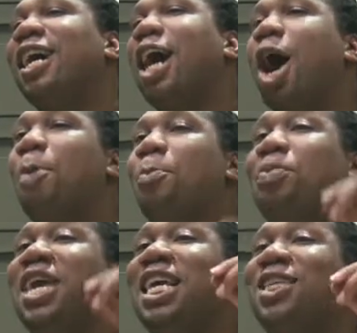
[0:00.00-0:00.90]
a
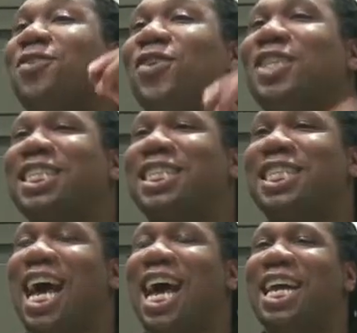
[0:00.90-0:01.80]
peaceful
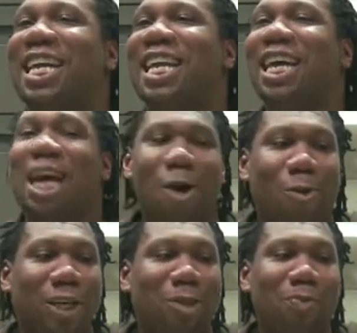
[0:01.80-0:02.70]
society,
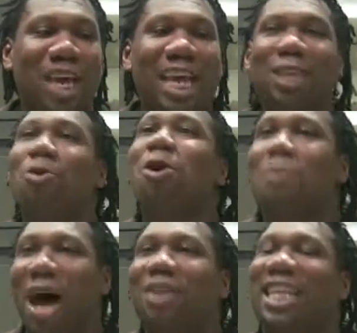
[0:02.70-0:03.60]
which means we're
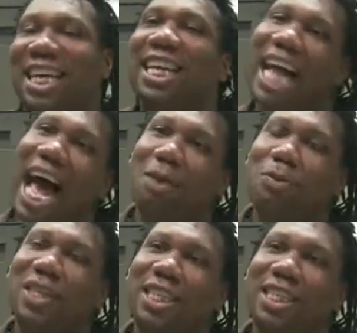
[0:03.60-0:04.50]
about to
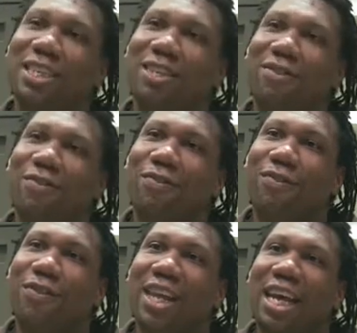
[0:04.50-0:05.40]
collapse.
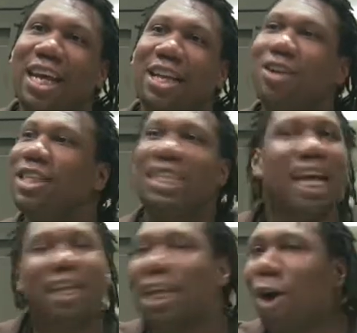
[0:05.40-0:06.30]
There's
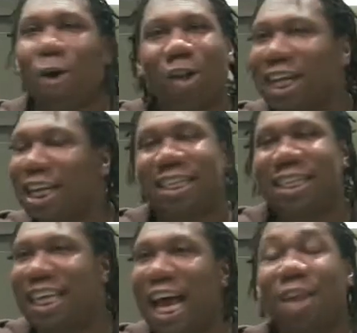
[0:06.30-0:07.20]
nothing holding us
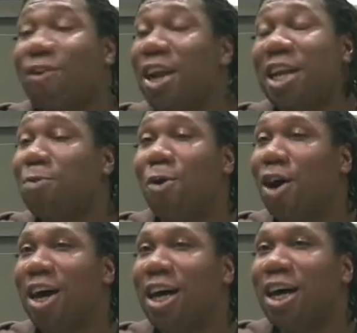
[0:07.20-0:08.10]
together
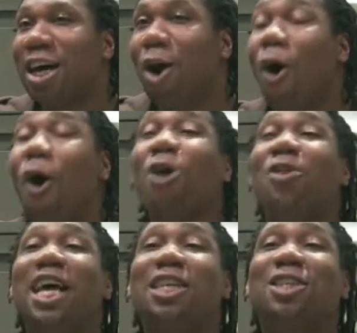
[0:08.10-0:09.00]
anymore. All
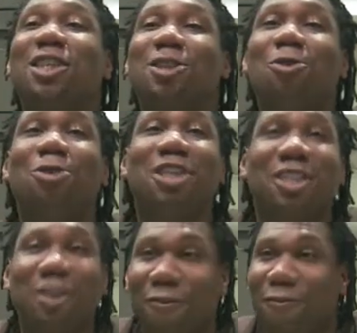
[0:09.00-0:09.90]
the
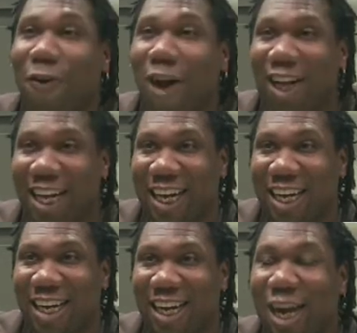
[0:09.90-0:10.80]
institutions are fallen.
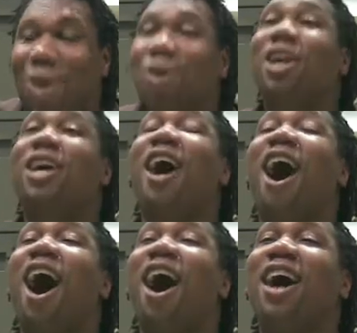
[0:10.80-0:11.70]

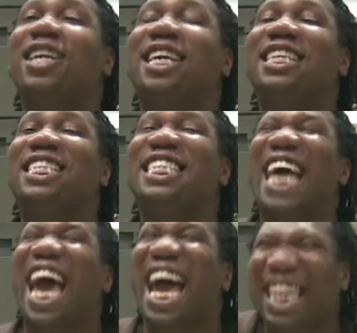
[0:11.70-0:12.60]
God is
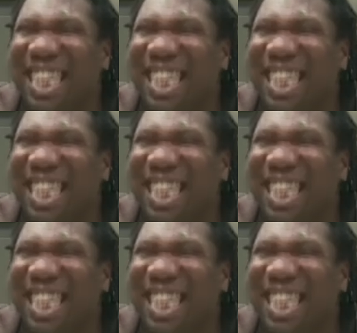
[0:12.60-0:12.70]
dead.